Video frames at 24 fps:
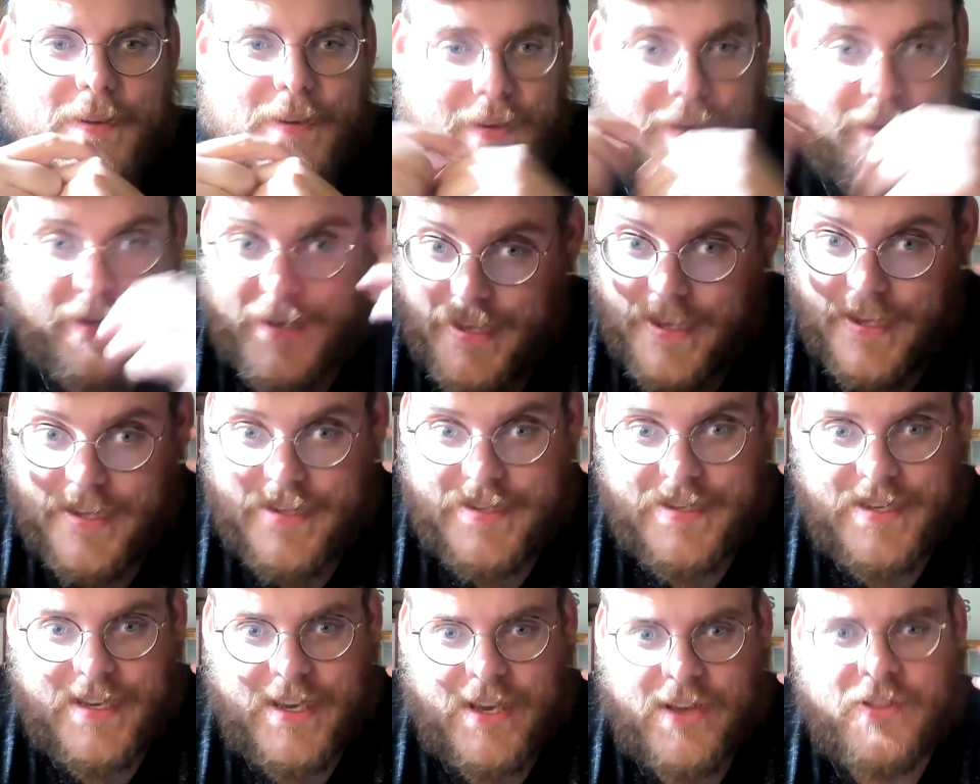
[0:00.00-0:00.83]

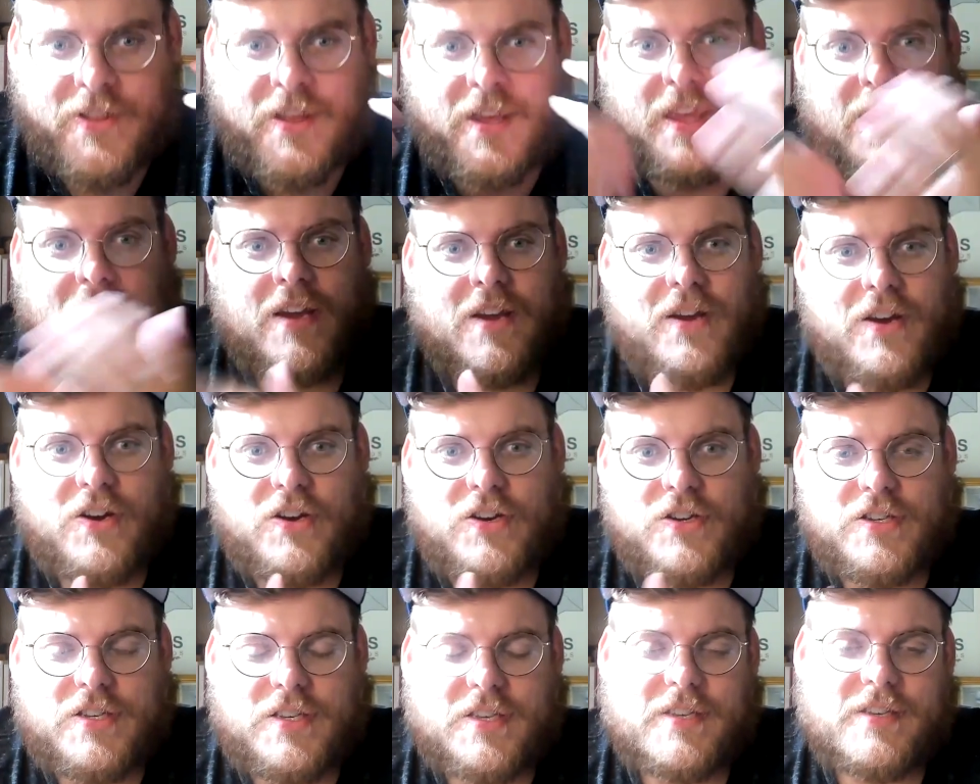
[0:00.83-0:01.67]
easy on the
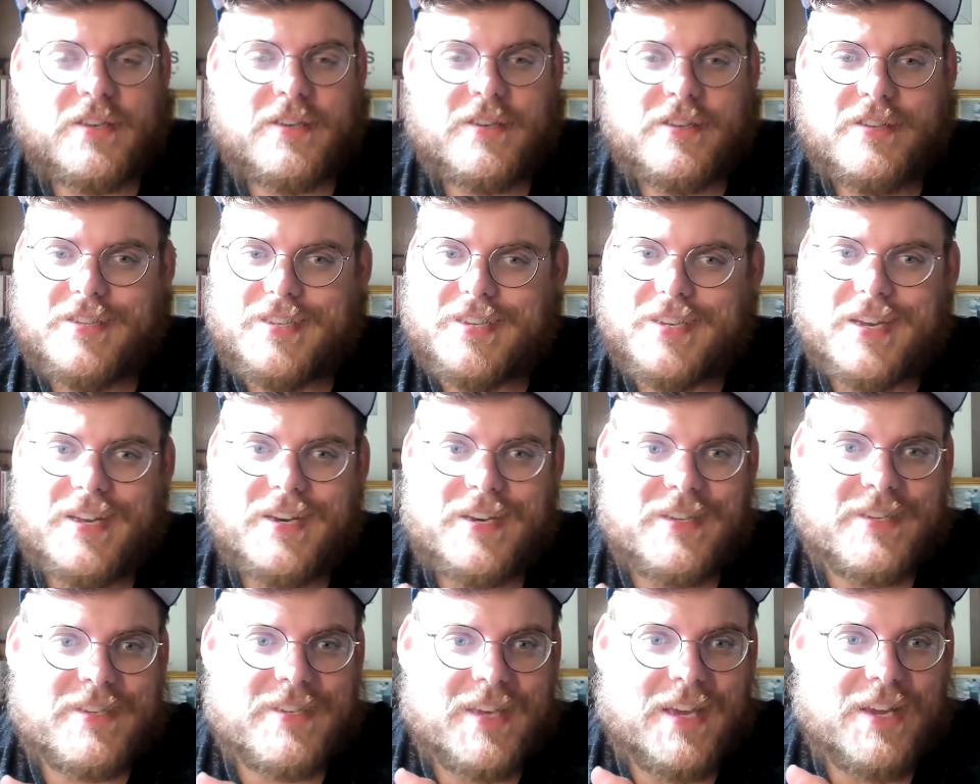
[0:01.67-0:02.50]
ears. It's going
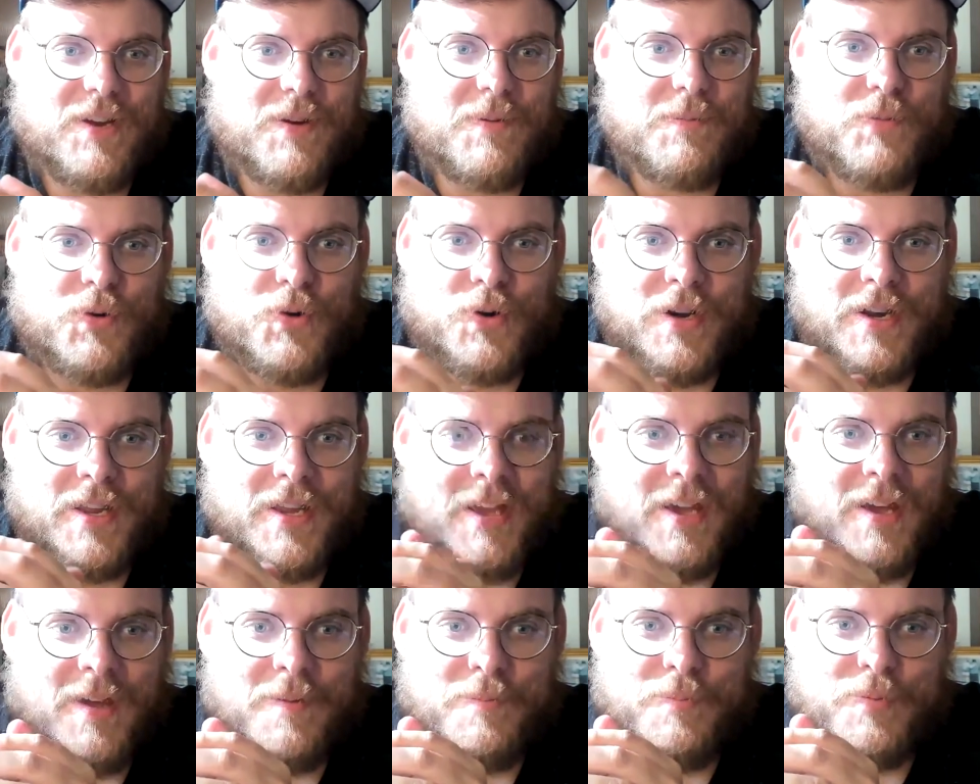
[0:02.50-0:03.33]
to set your
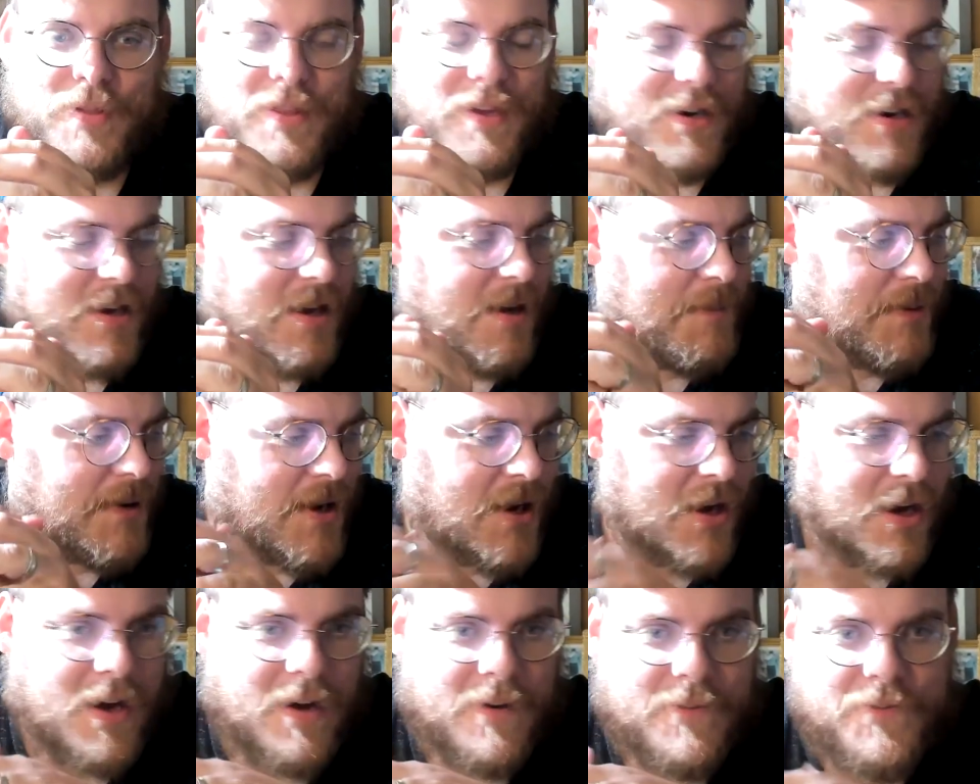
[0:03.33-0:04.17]
morning up with your cup of
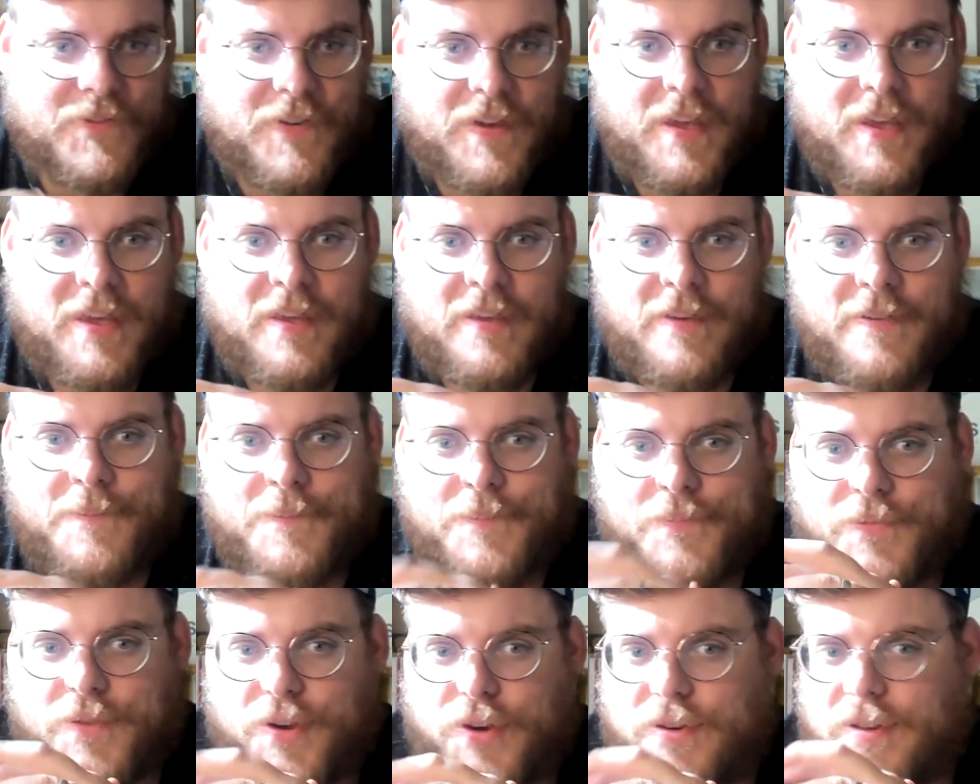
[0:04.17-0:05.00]
coffee,
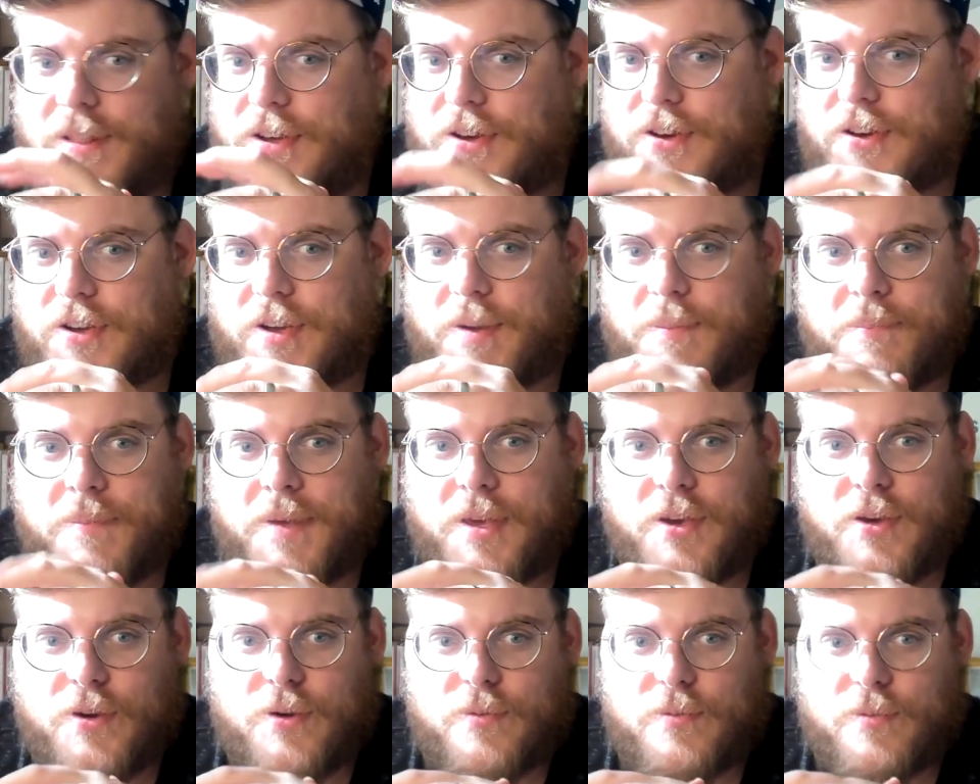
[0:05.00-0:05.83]
your little
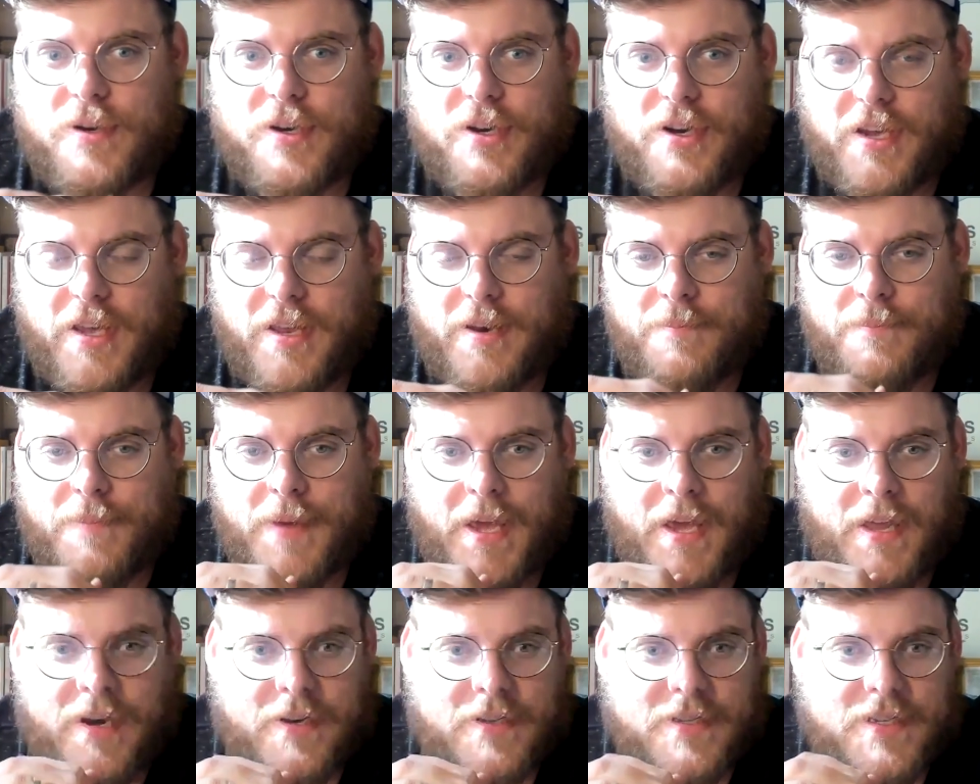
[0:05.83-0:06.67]
commute when you're getting
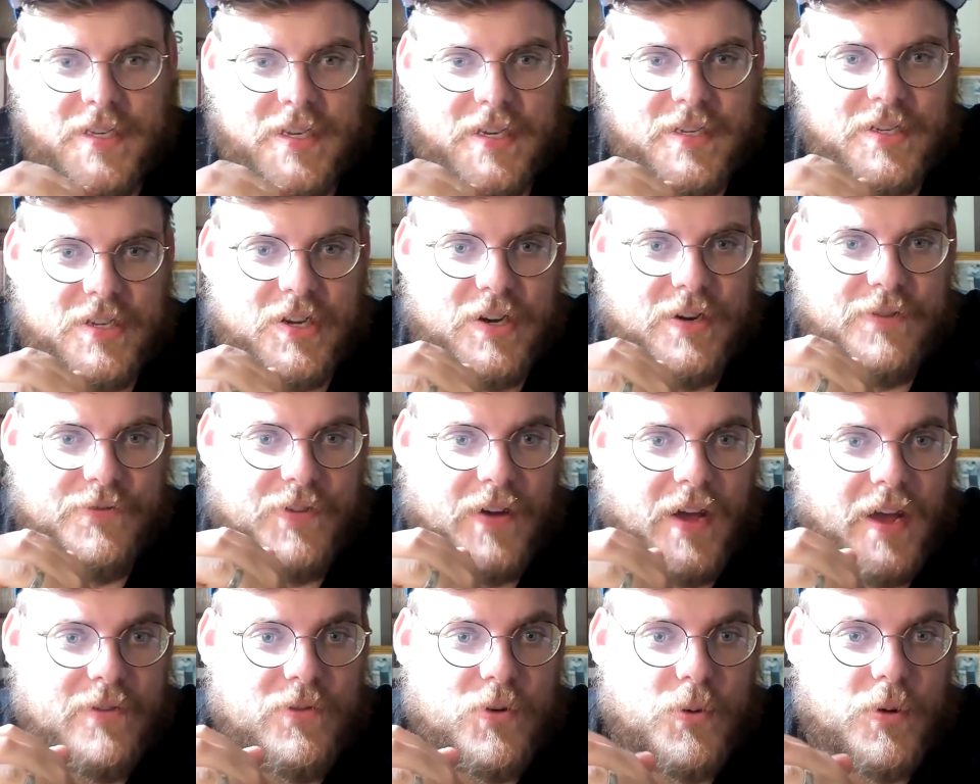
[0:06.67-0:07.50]
mad on
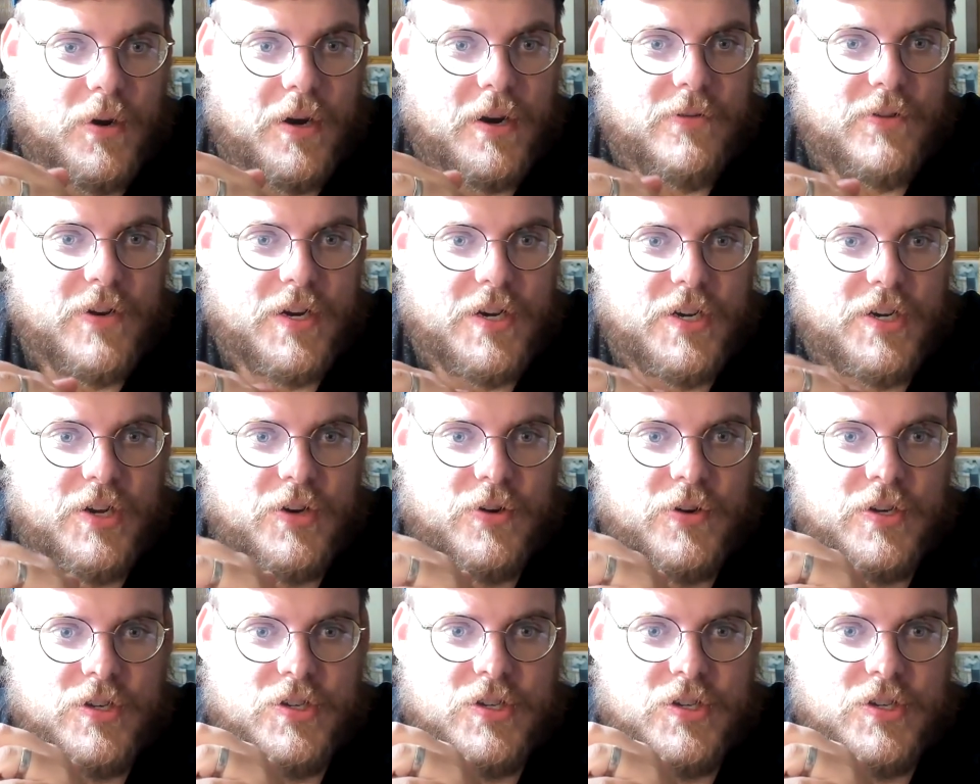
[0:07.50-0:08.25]
635 or whatever you're doing.